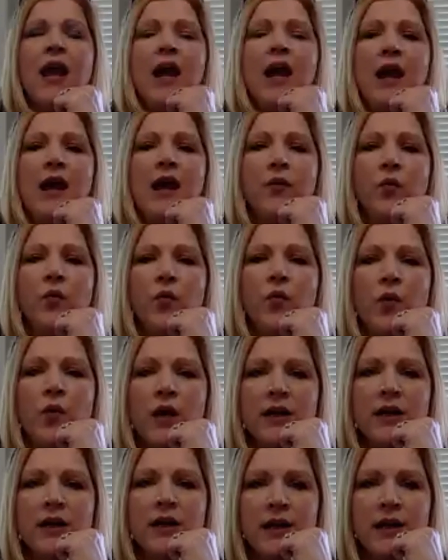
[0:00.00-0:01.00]
and
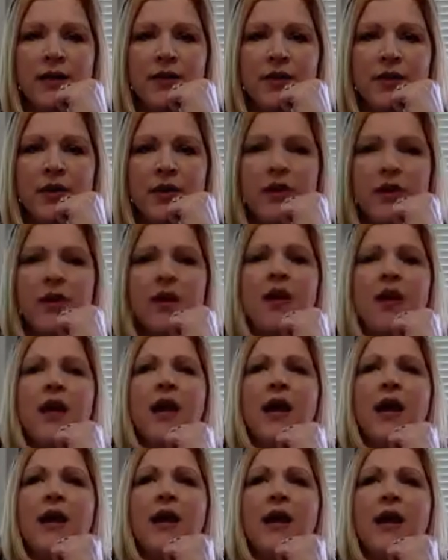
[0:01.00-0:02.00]
one another
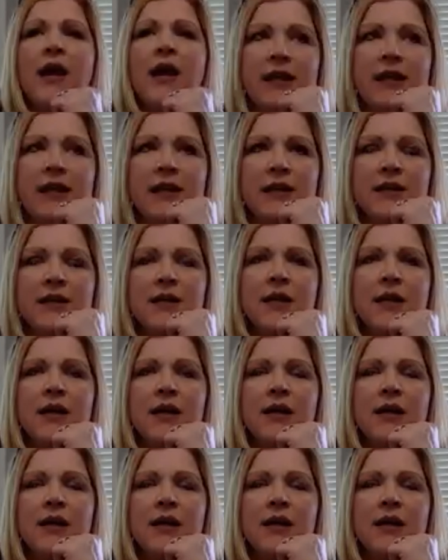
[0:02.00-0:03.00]
and remain in a,
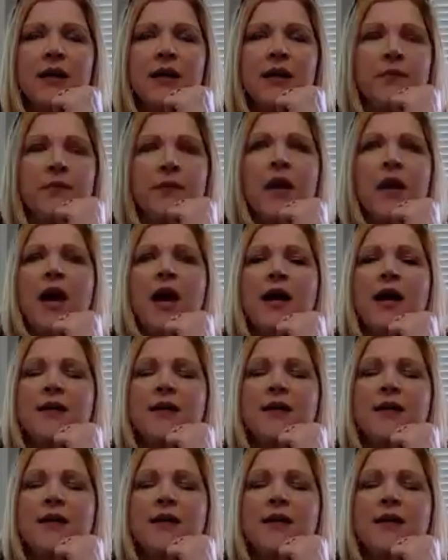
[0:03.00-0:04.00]
a, um,
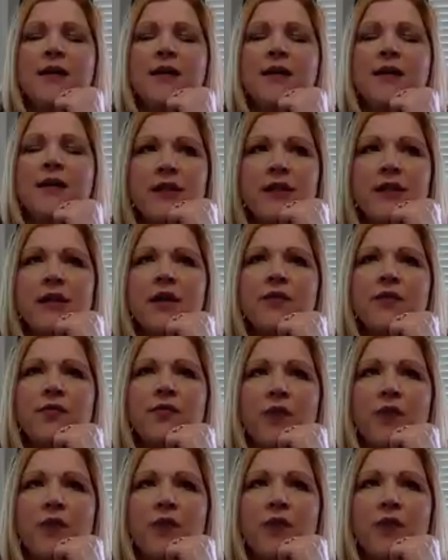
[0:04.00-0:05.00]
a spirit
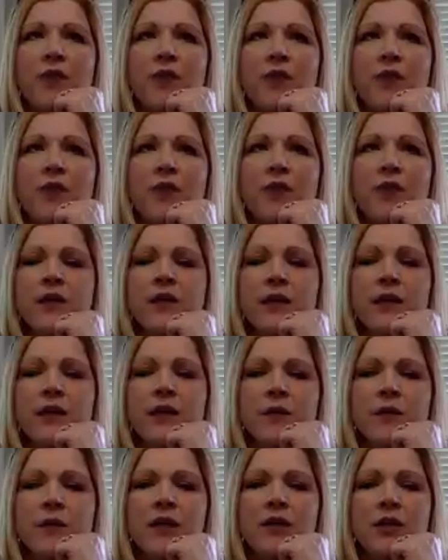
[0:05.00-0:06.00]
of reverence for
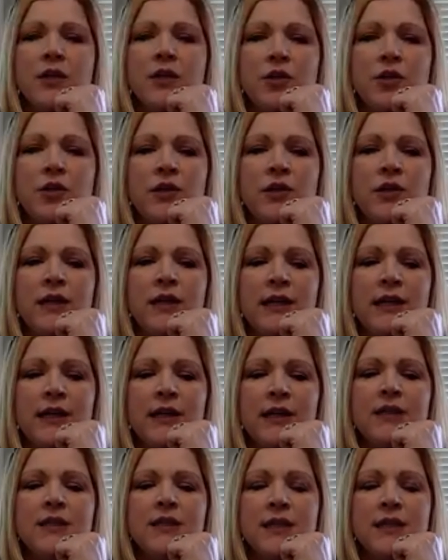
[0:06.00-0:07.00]
Him and unity
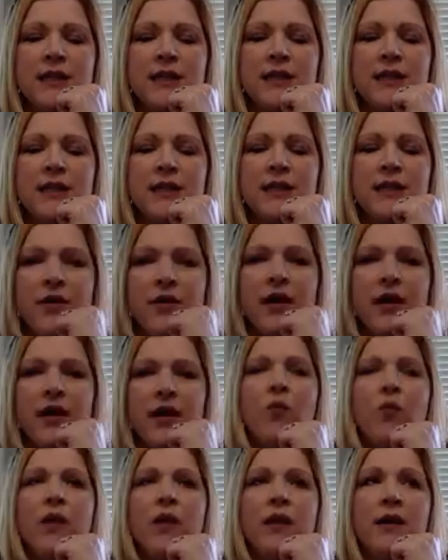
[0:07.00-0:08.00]
together.
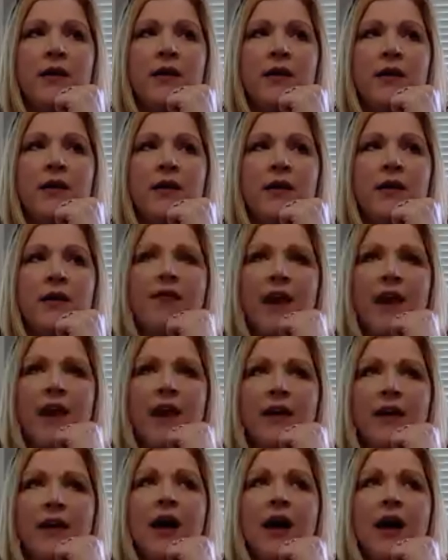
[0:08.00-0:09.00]
And we have
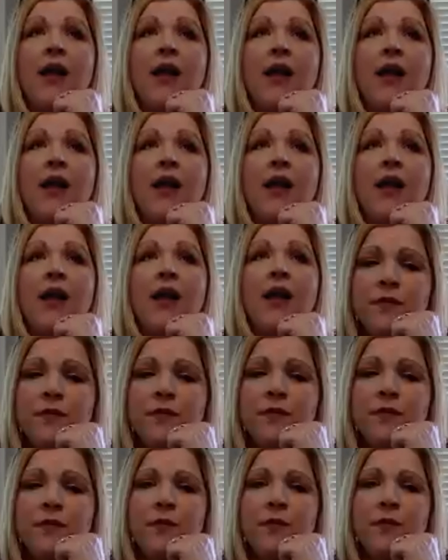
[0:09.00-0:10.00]
had a lot of
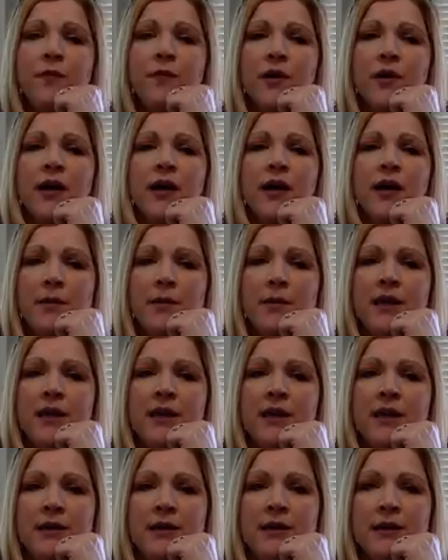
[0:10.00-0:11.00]
people come
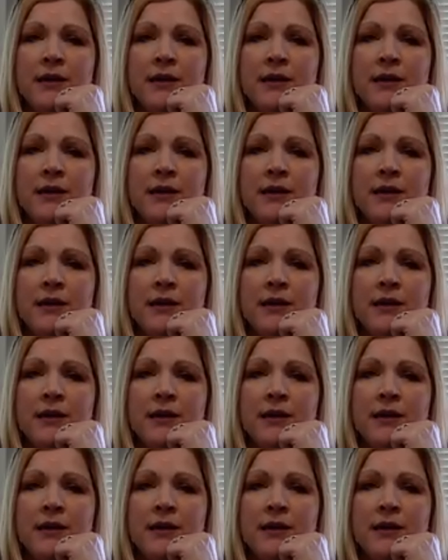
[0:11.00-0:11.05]
in